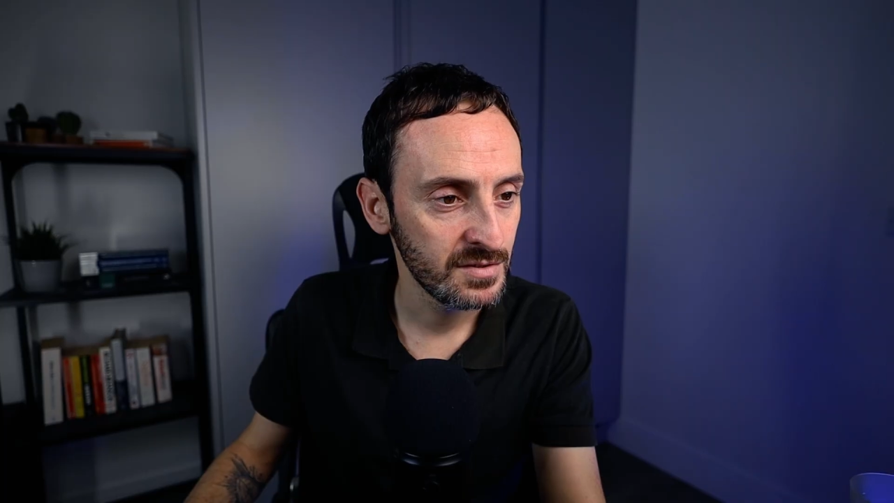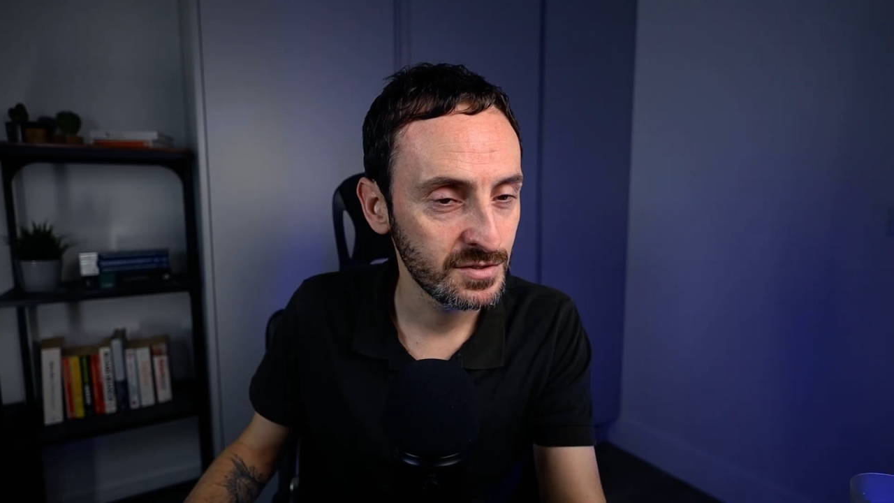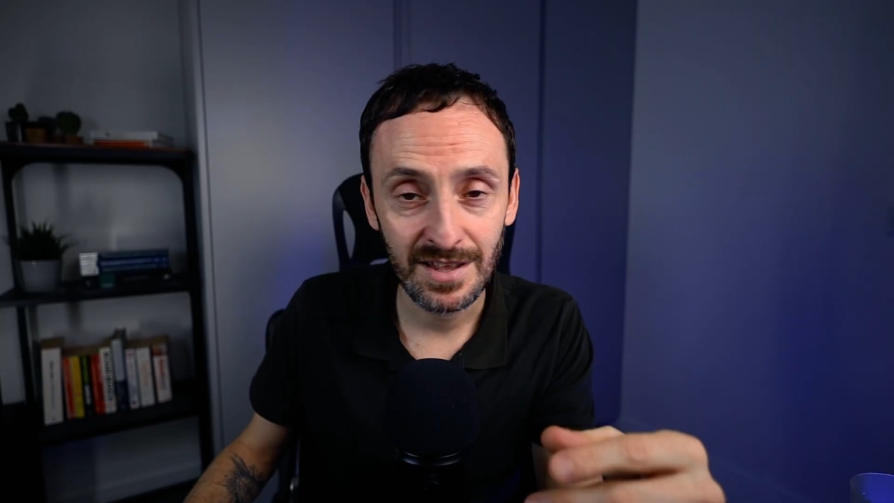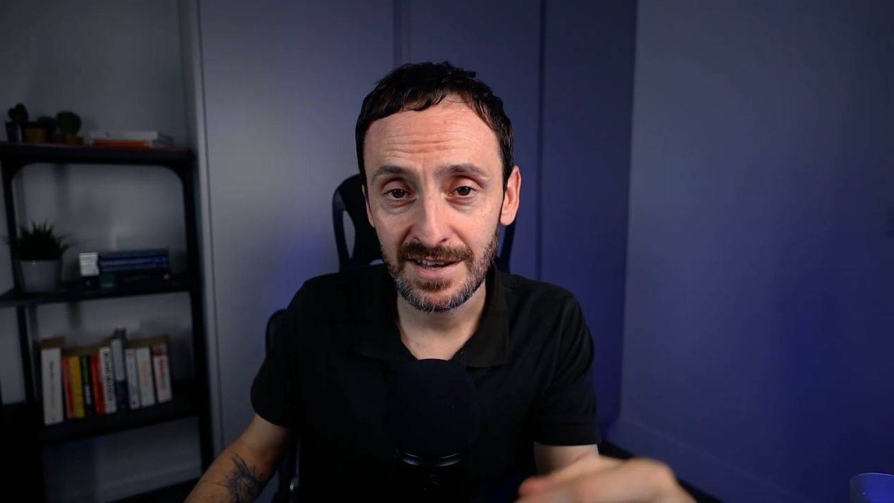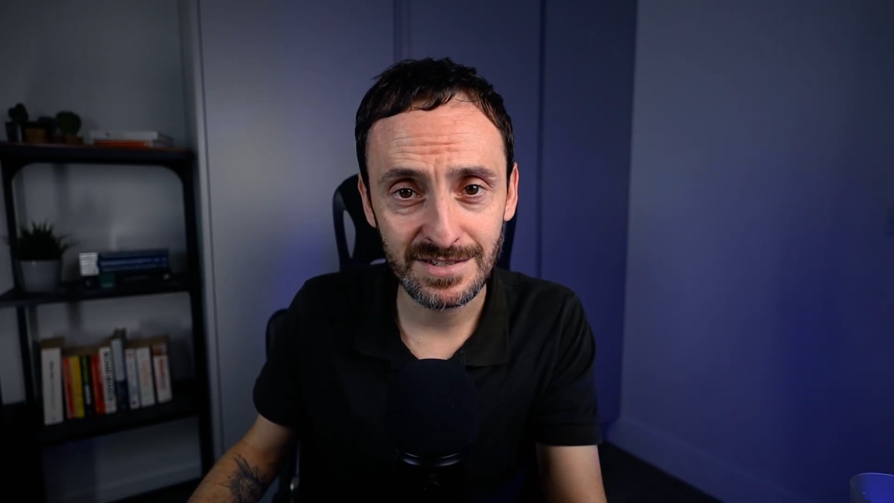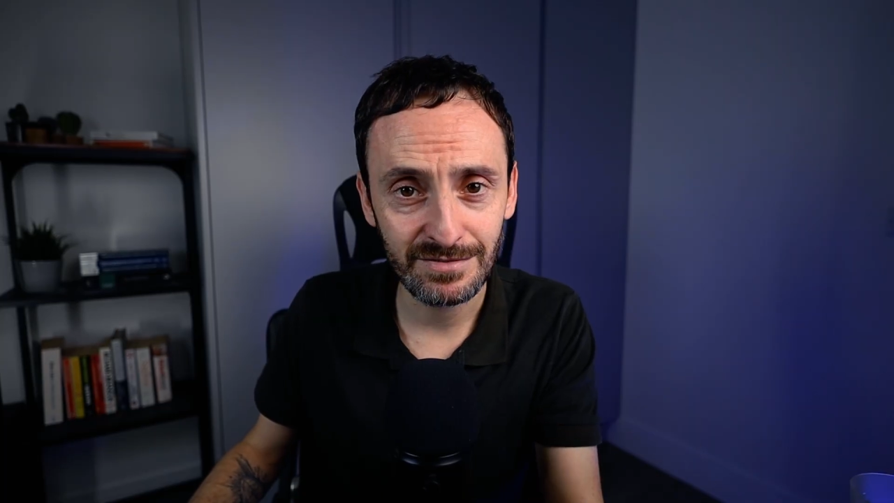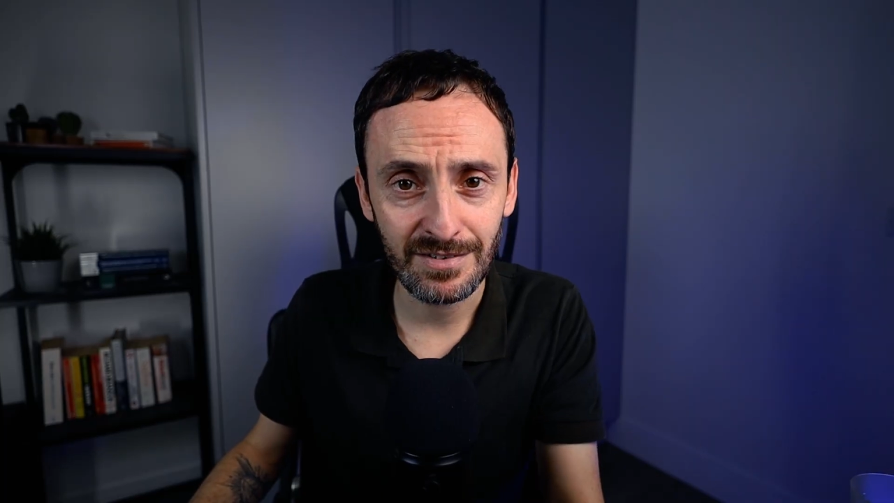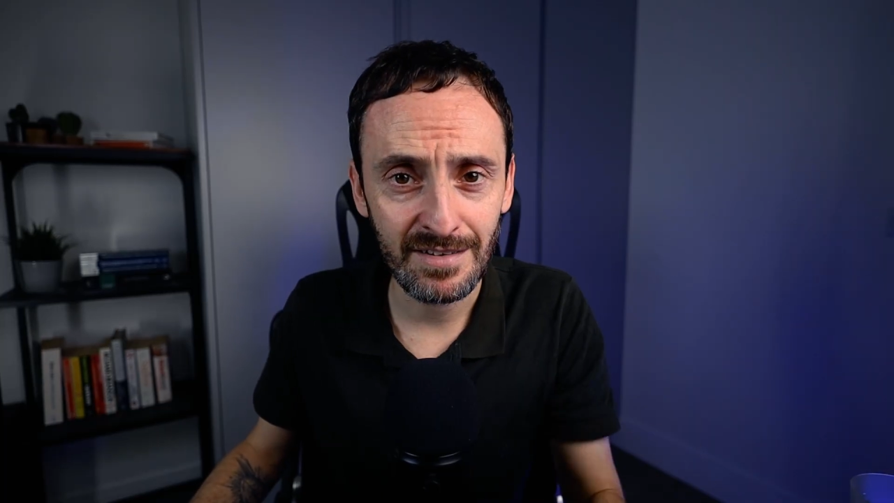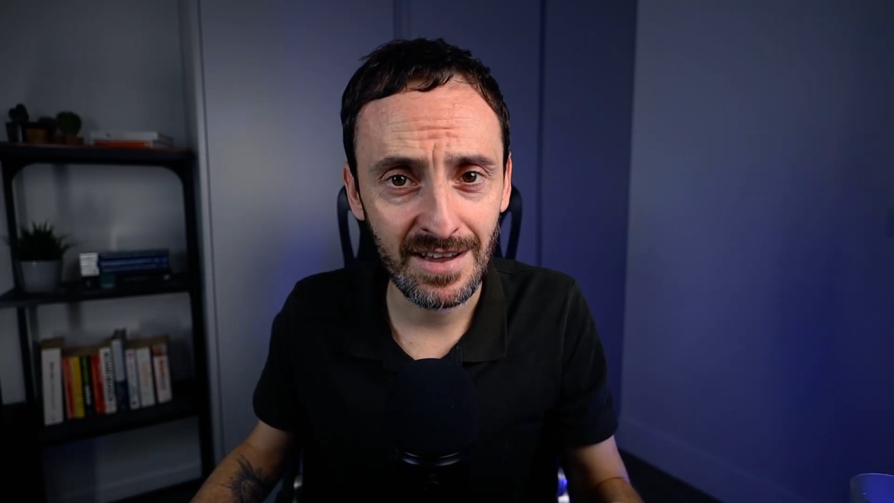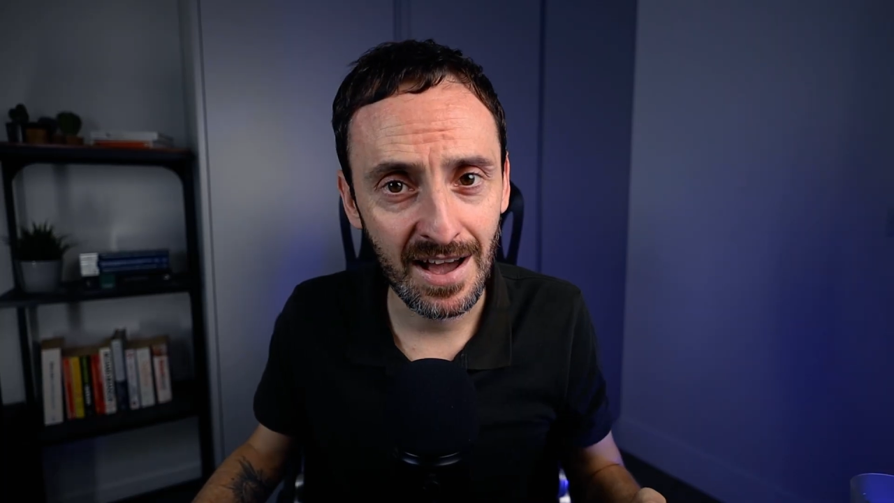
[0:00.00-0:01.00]
So that is a
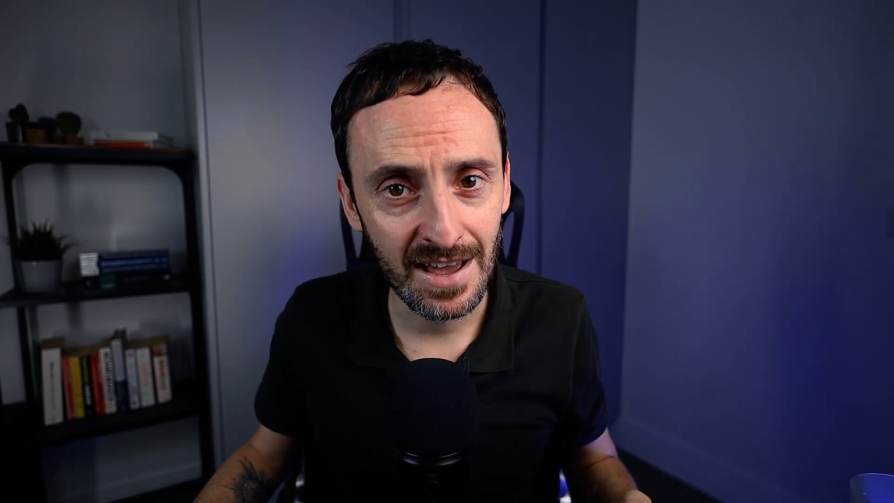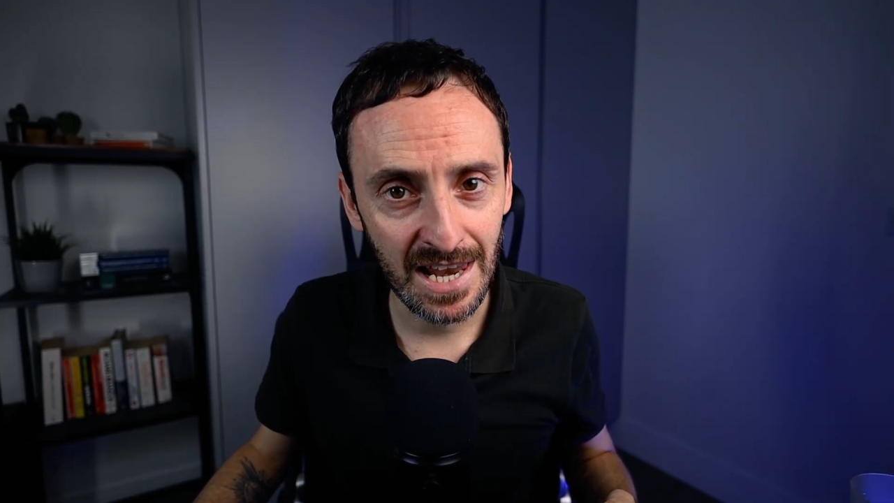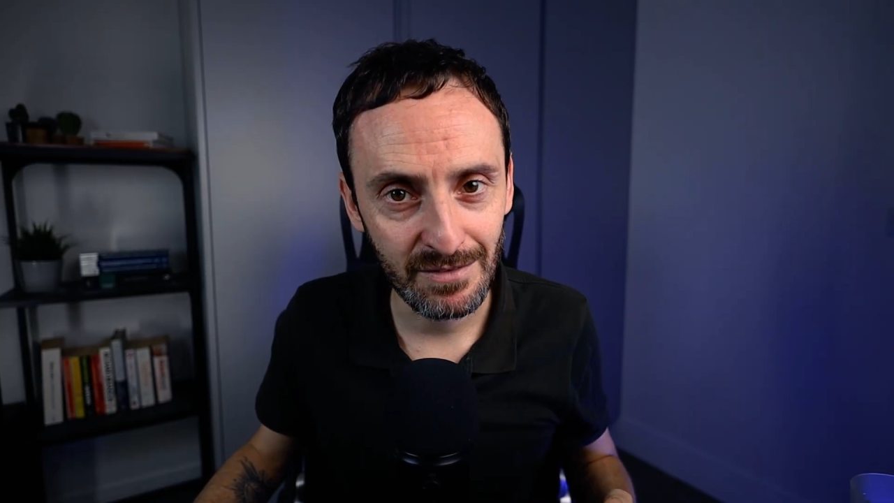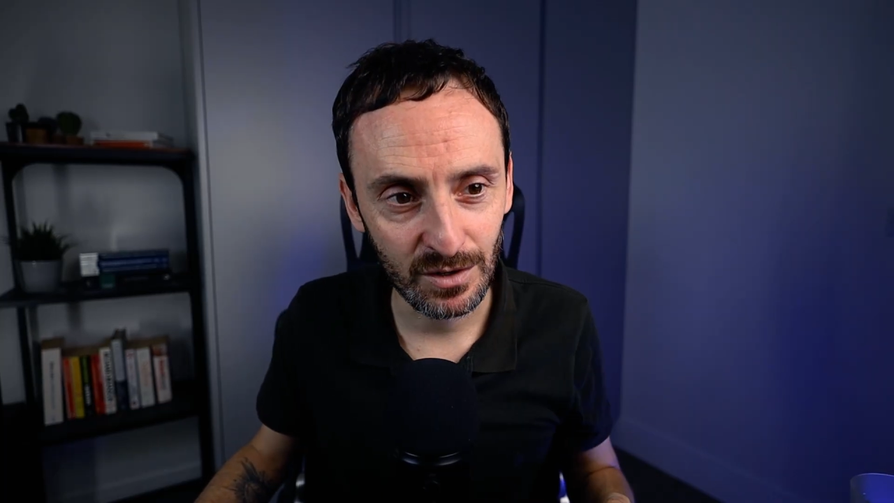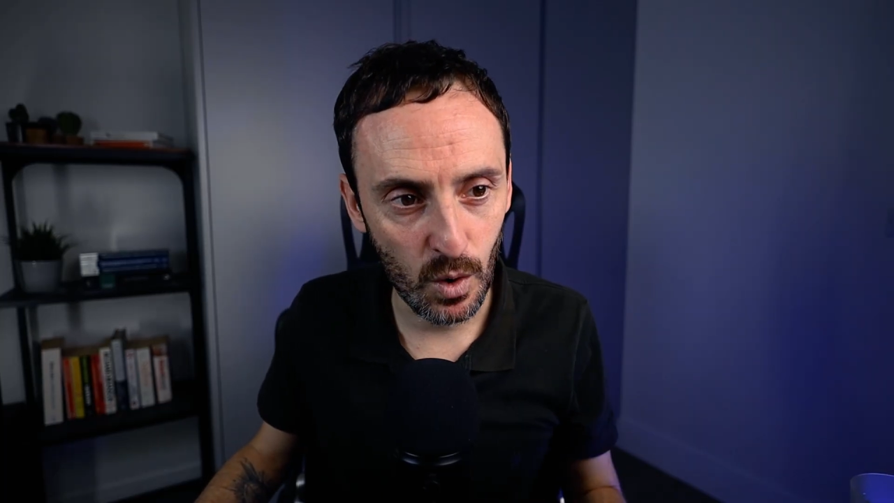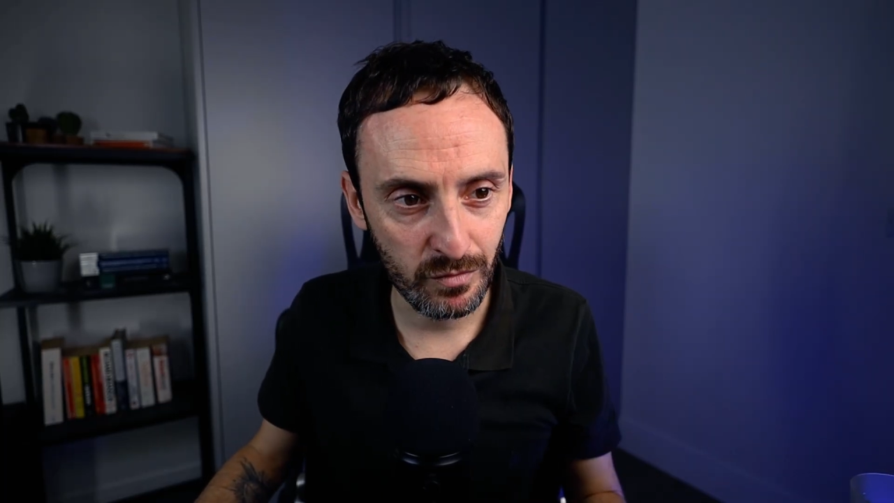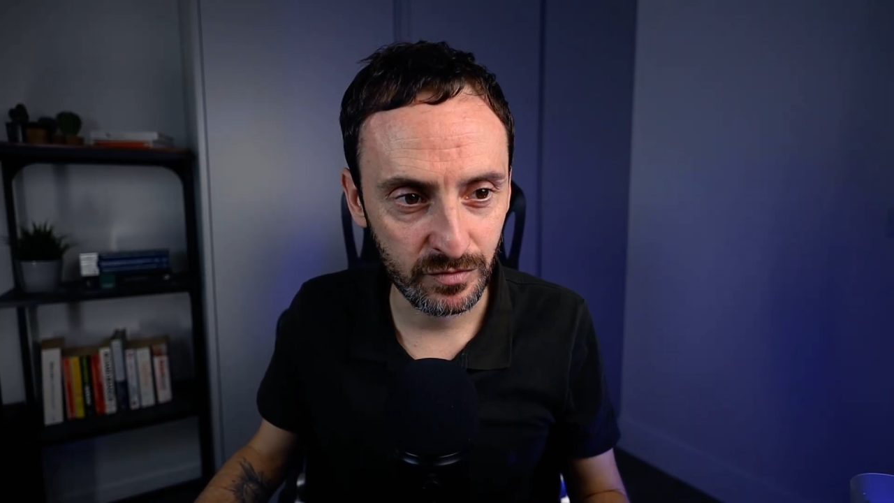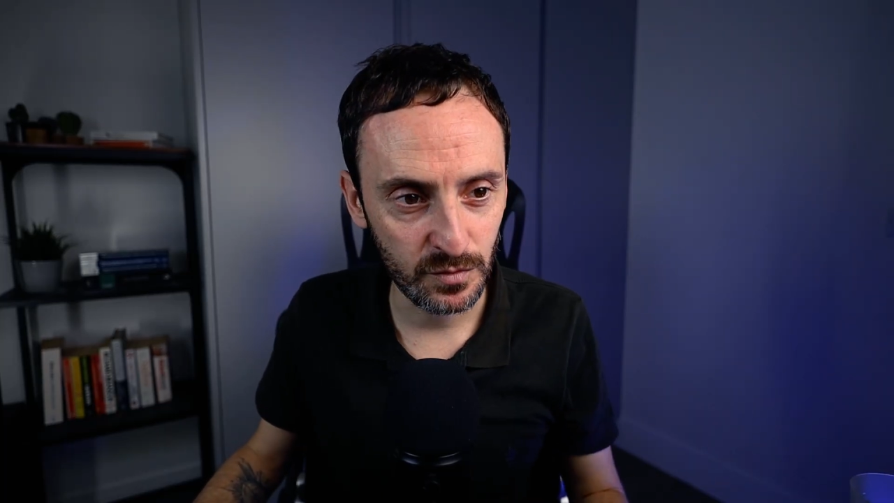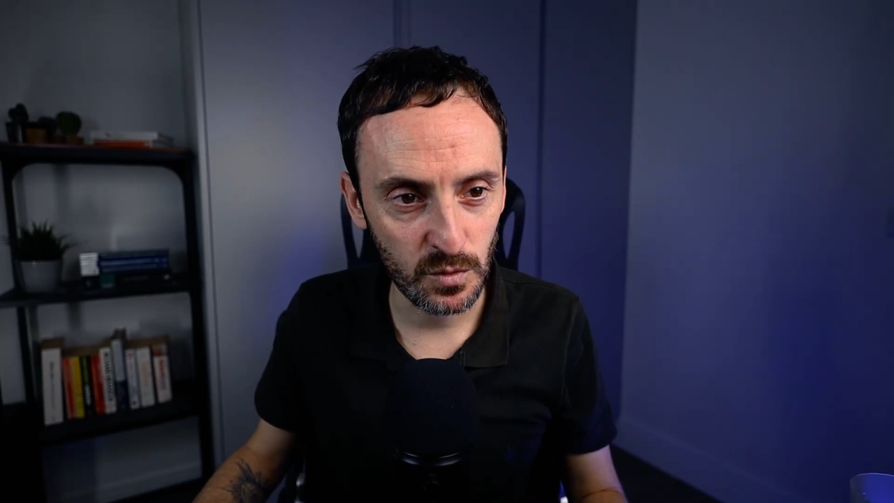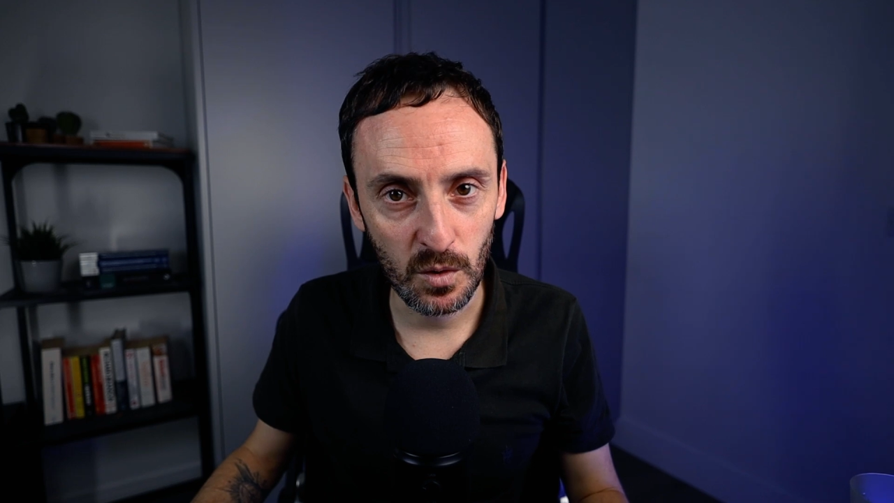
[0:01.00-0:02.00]
very high level
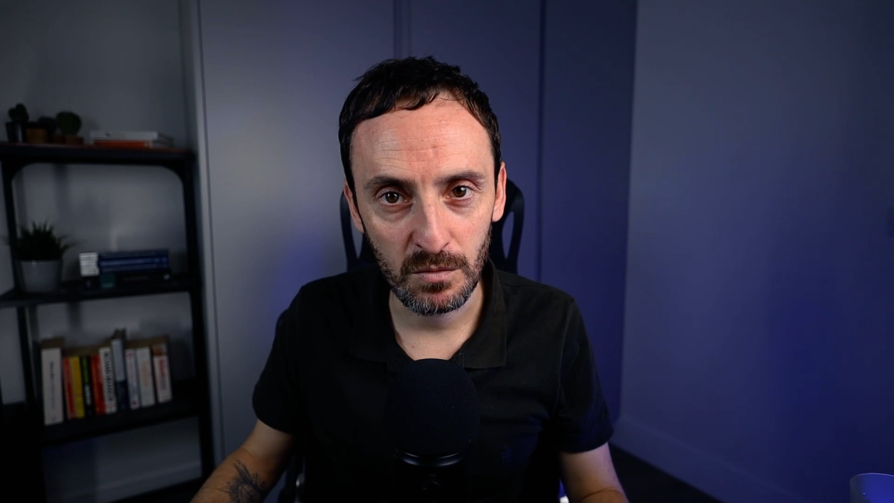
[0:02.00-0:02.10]
overview